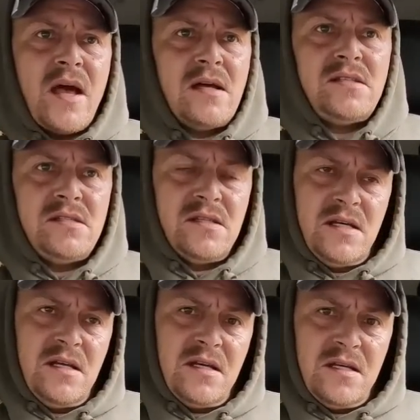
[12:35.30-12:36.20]
as he's
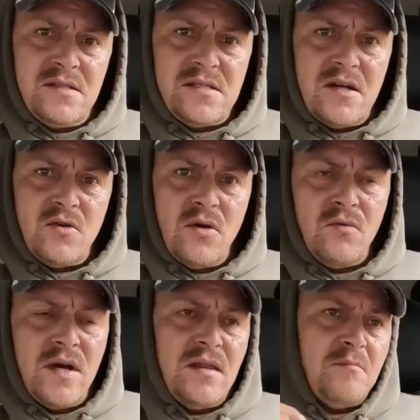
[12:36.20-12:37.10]
leaning against that
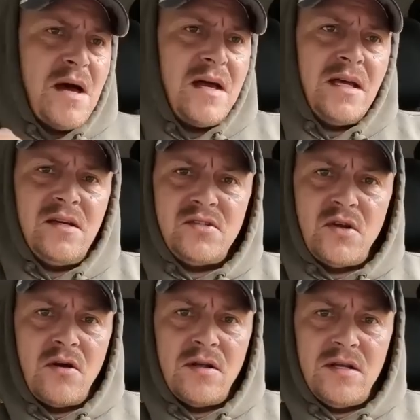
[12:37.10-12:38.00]
doorway, the banging
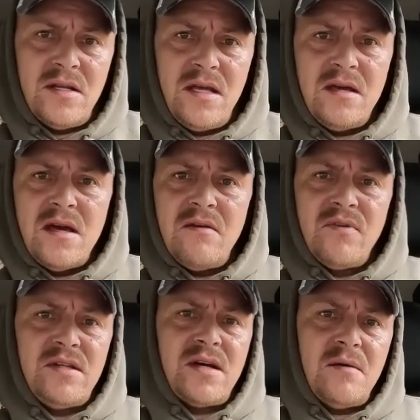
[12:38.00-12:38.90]
started, and he,
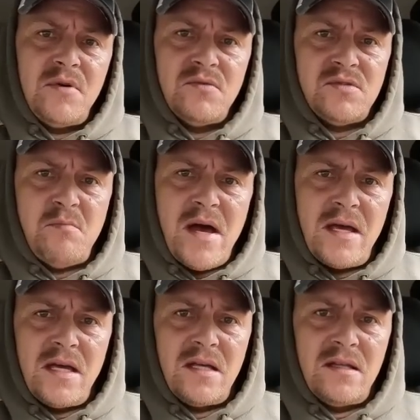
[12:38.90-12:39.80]
every time it was
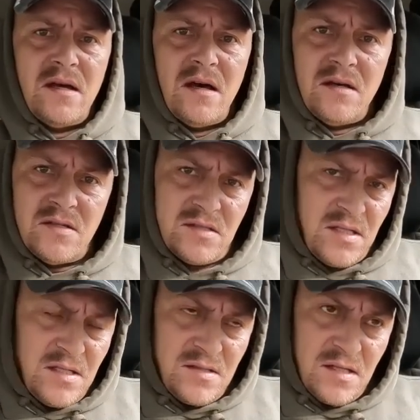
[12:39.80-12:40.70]
banging, uh, his
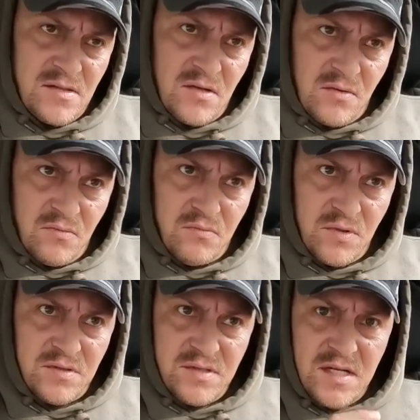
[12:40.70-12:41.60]
he said his uncle
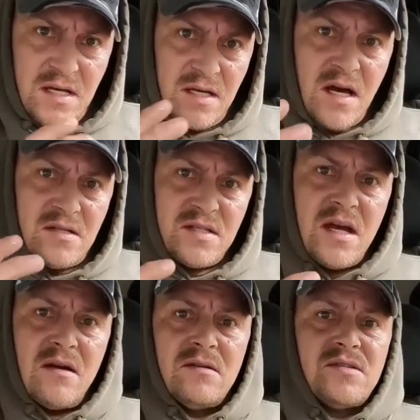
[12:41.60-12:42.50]
would say he got
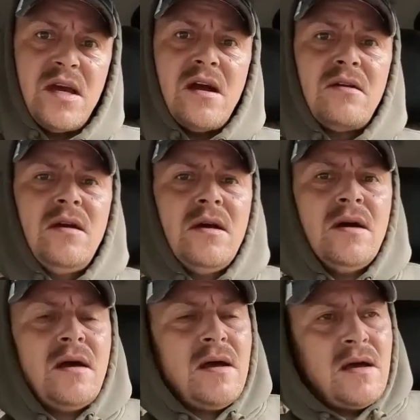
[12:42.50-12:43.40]
scared and scared,
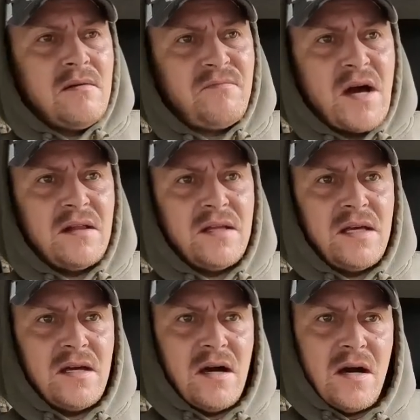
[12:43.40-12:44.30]
and
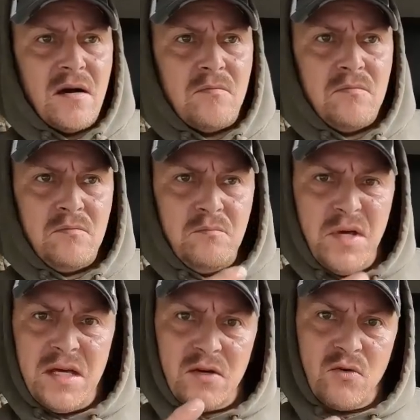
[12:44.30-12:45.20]
finally, uh,
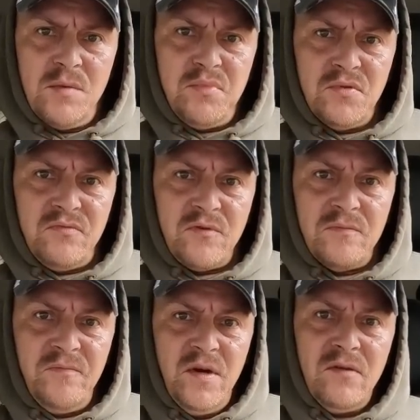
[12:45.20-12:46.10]
being crippled
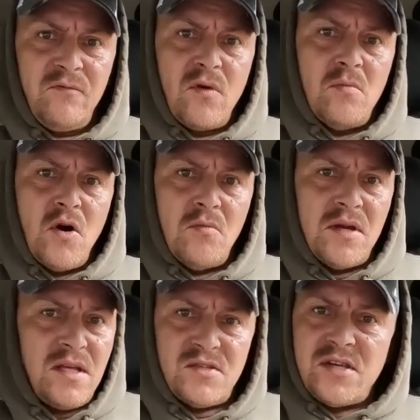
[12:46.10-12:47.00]
from fear for a
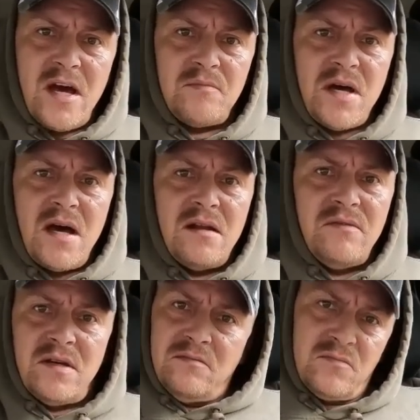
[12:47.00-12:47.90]
moment, he snapped out
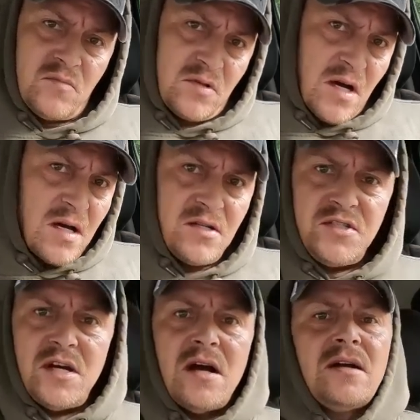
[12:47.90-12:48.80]
of it, got his
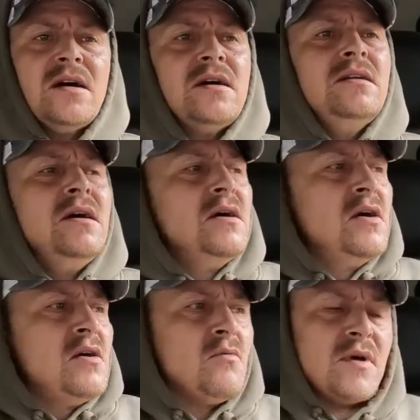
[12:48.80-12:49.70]
shotgun,
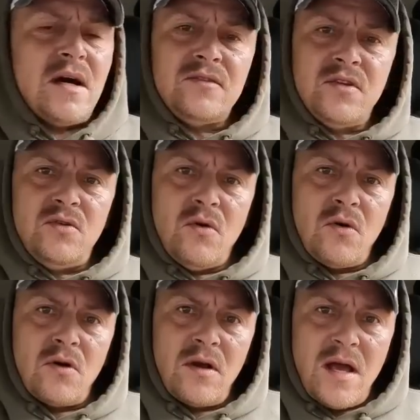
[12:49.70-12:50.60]
went out the
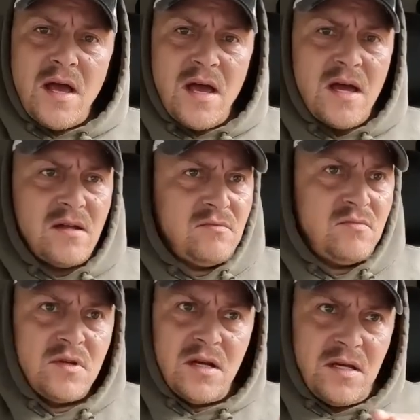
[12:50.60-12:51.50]
door, and
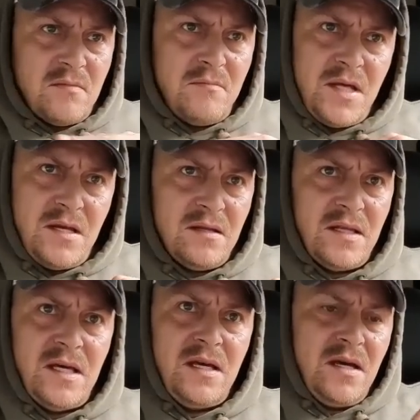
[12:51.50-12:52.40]

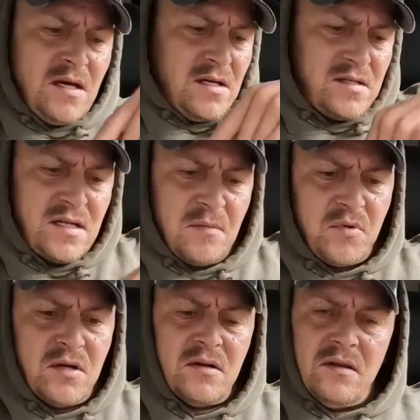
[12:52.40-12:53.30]
immediately
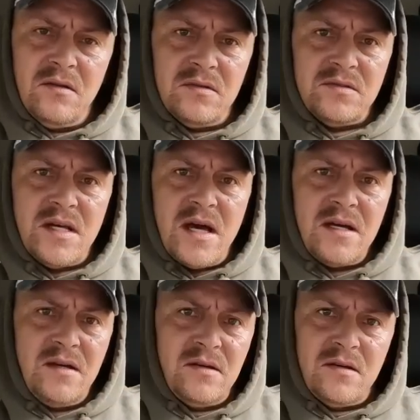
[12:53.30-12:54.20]
stepped onto the little
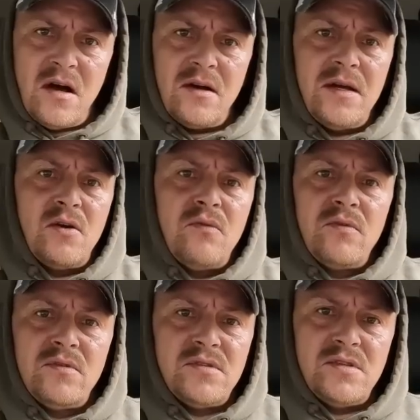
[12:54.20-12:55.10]
deck, knocking
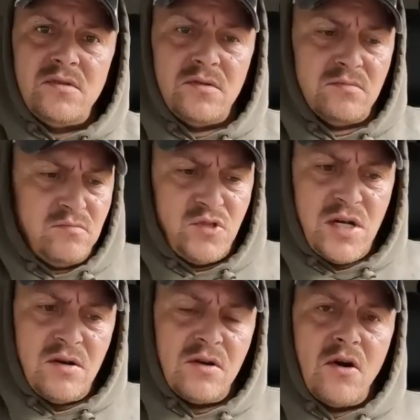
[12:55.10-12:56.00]
over his little
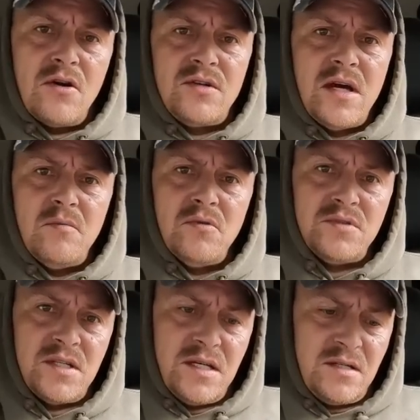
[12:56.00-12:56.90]
chair and card table
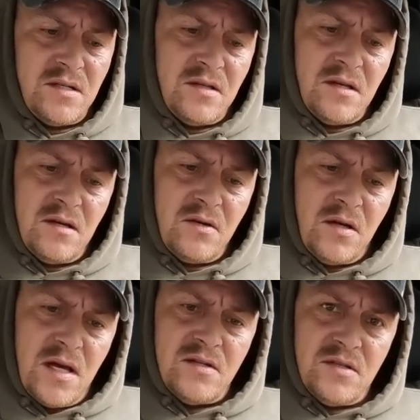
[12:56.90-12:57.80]
to get to the
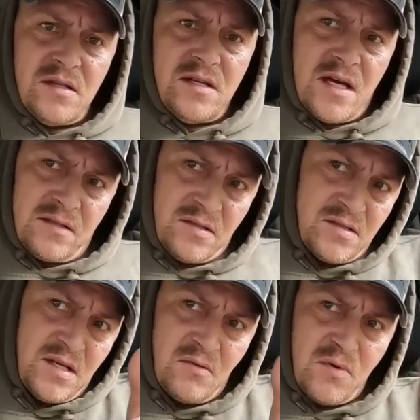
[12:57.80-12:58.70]
edge of the deck to
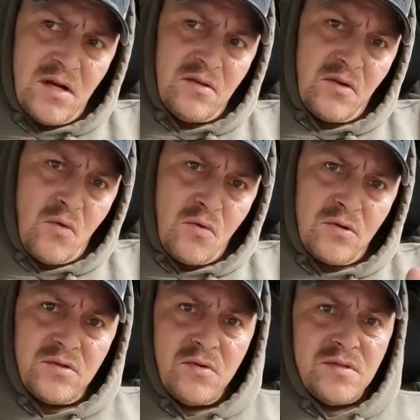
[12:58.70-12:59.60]
see around the
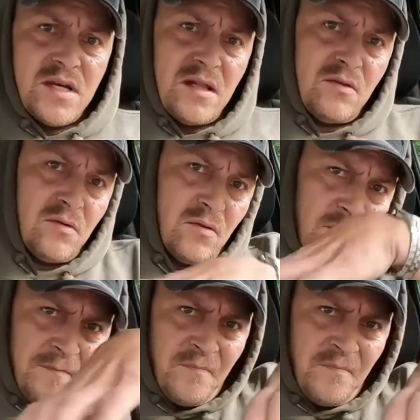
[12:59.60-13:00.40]
corner towards that little